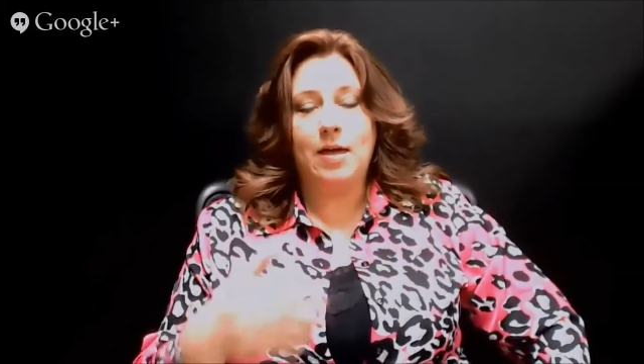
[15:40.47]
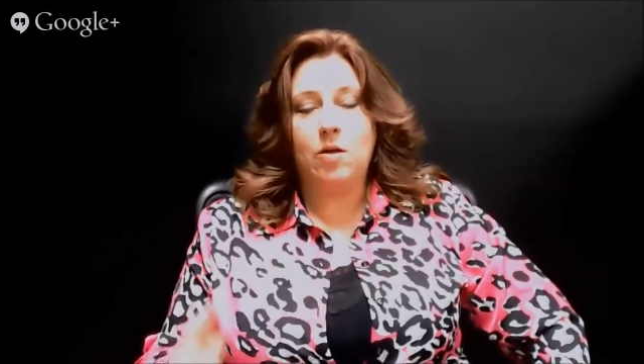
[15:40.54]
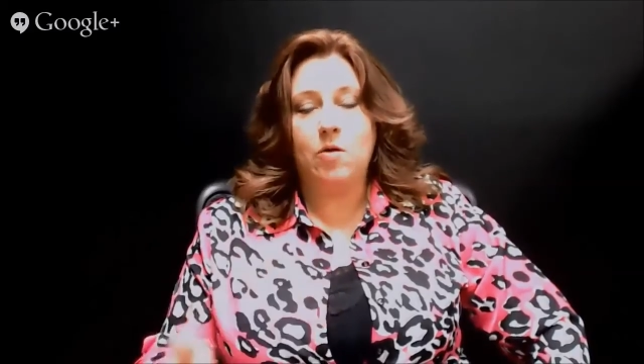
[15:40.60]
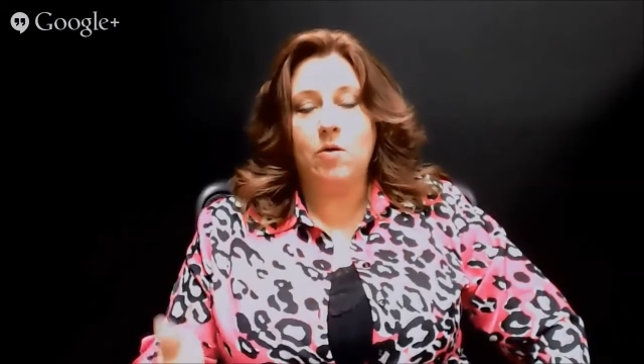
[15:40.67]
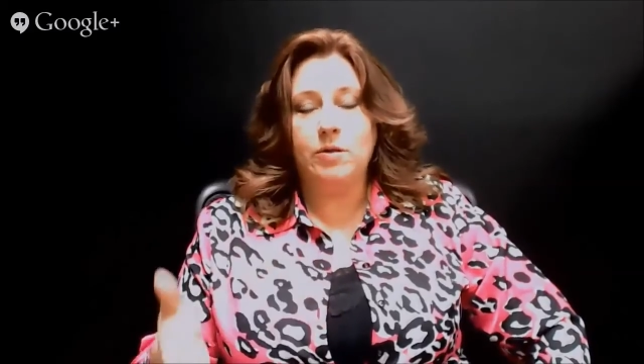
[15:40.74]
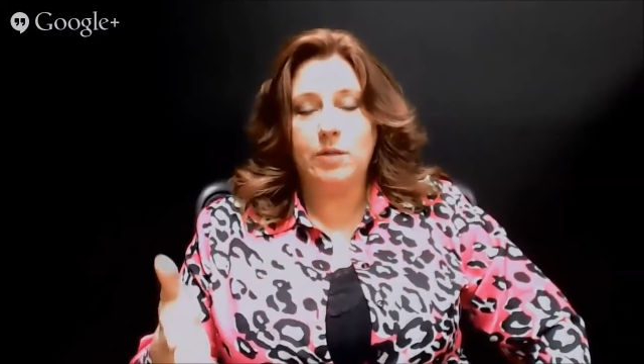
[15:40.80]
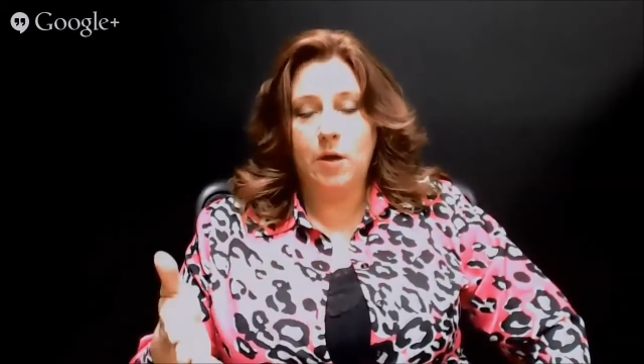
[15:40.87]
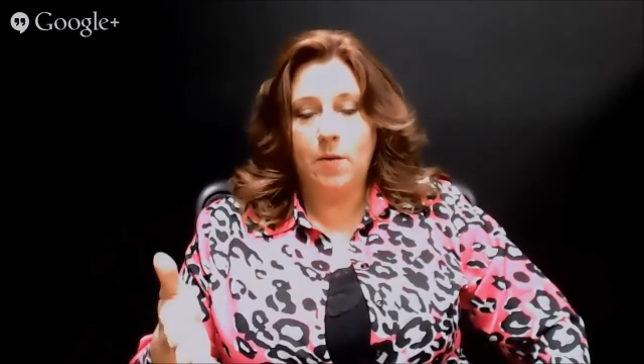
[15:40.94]
you
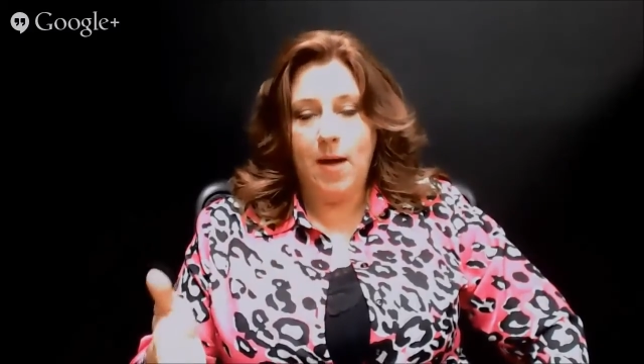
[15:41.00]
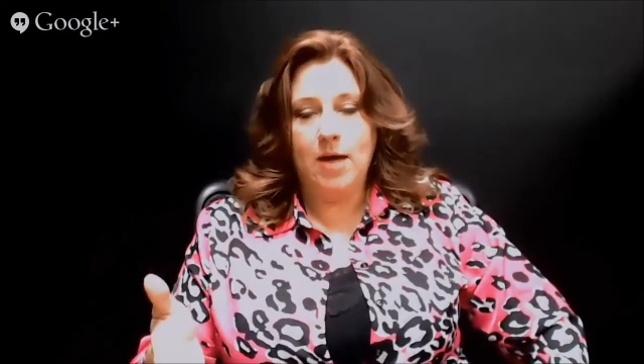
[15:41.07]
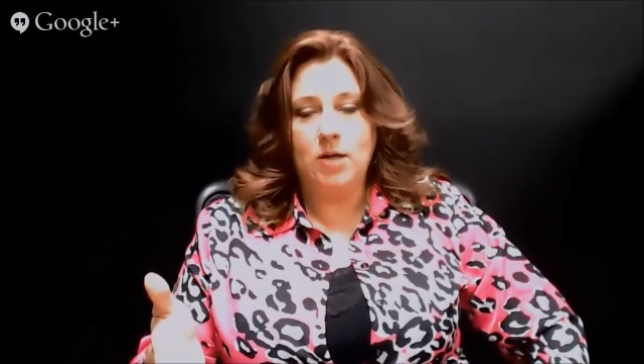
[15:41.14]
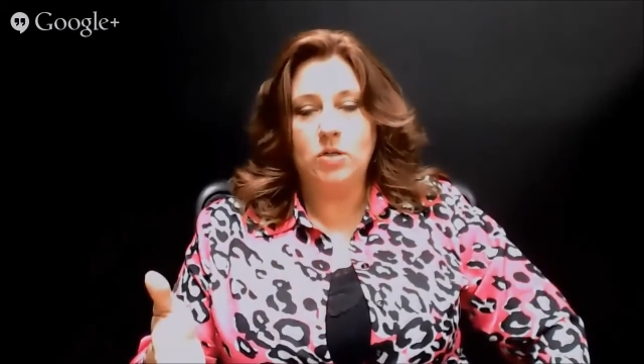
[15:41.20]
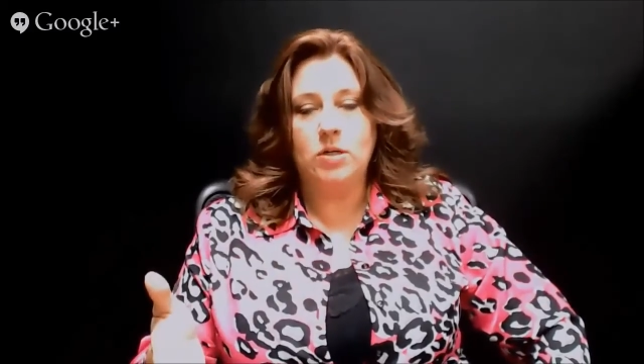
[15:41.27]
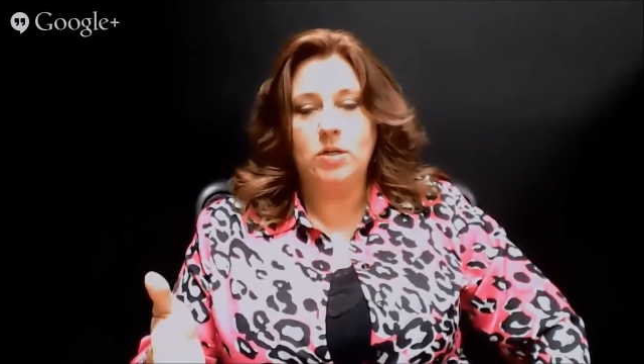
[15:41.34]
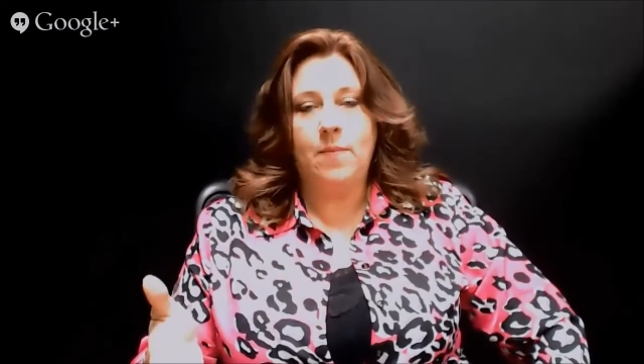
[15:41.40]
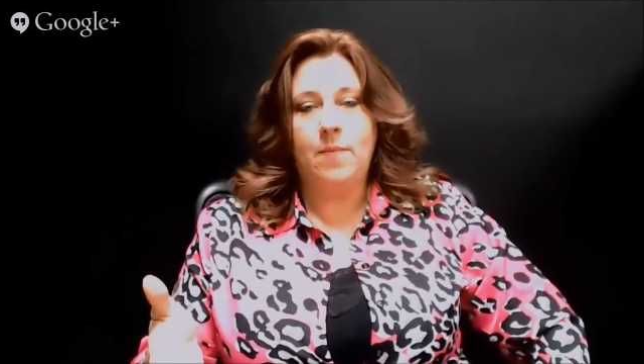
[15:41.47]
are so
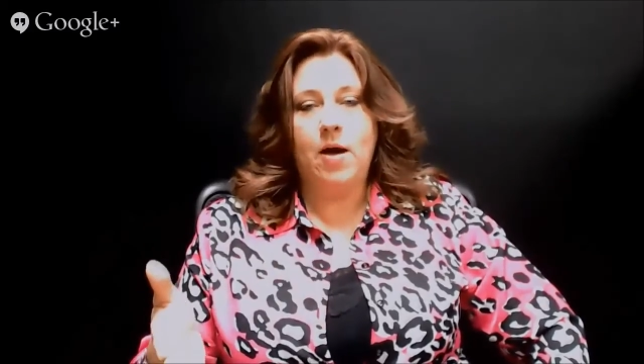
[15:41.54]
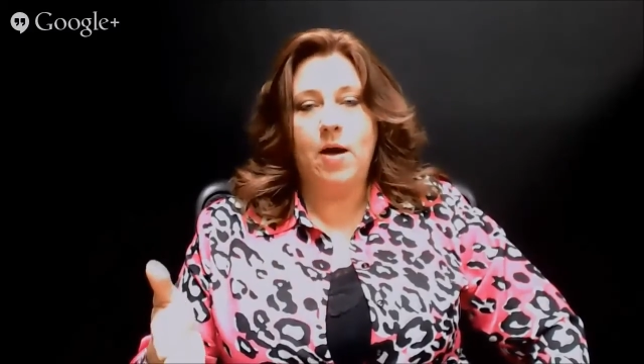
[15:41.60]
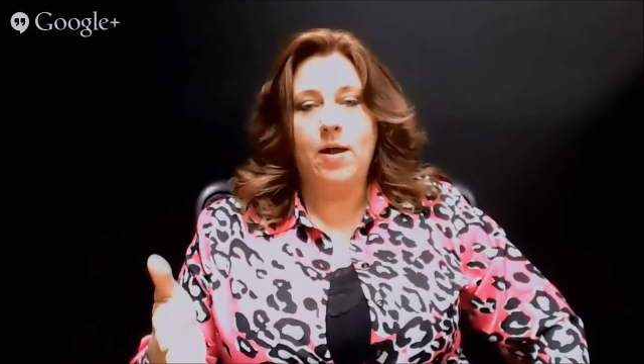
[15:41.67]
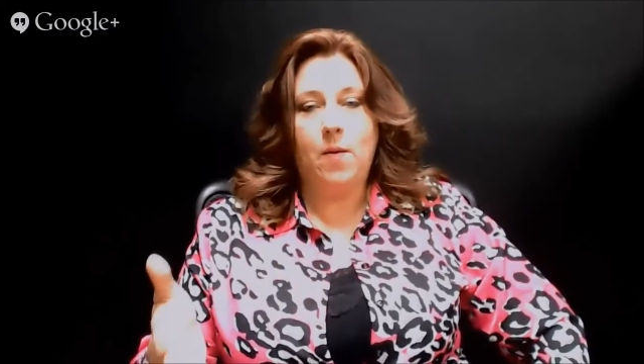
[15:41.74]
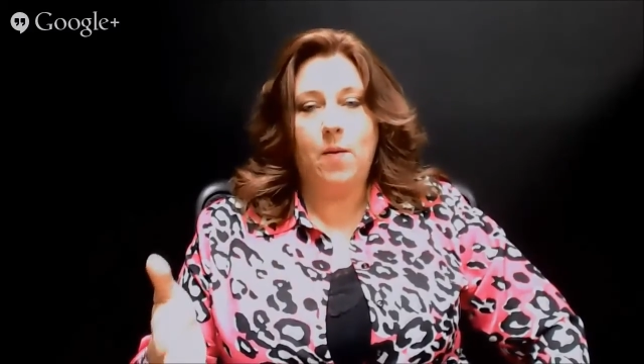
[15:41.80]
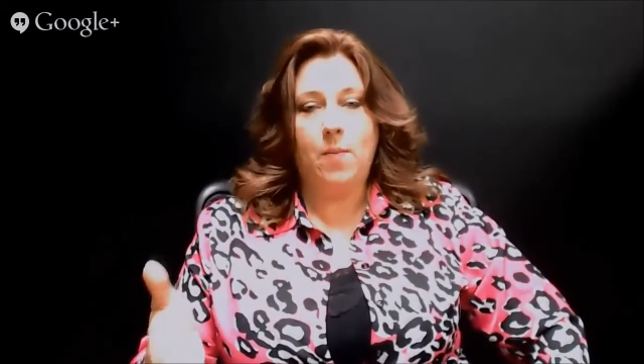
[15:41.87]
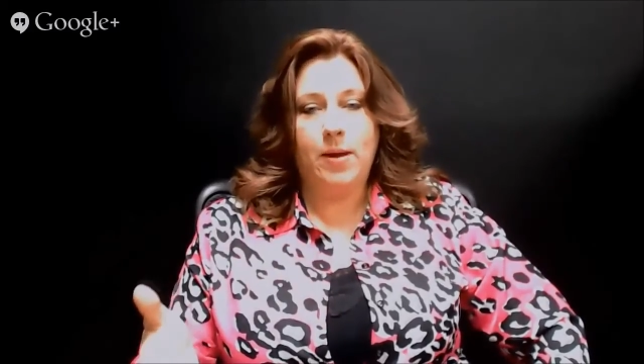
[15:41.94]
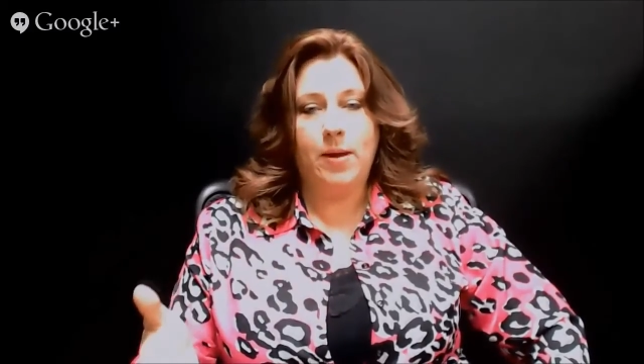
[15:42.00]
passionate about
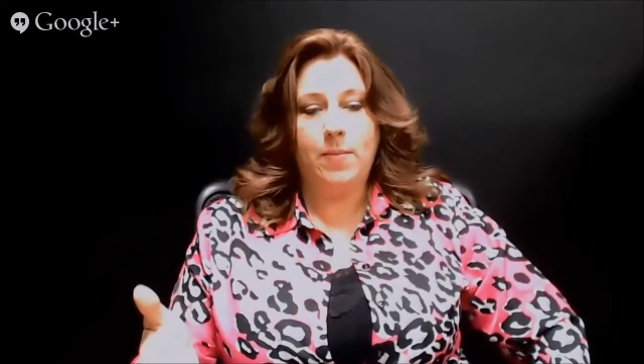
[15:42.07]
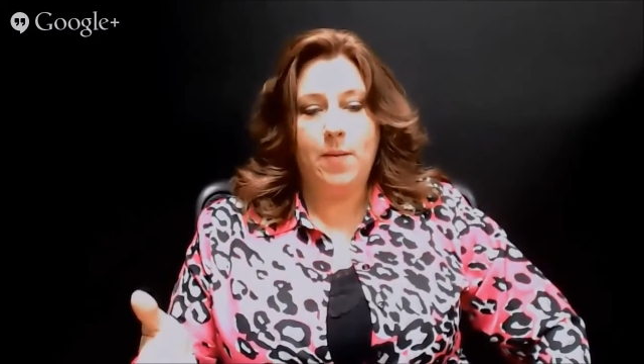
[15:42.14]
helping